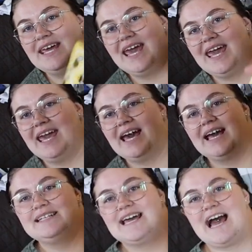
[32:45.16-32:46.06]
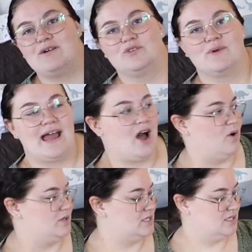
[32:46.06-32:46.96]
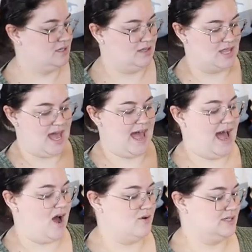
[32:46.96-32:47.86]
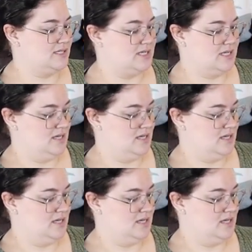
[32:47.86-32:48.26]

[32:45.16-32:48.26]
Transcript: and to have around the house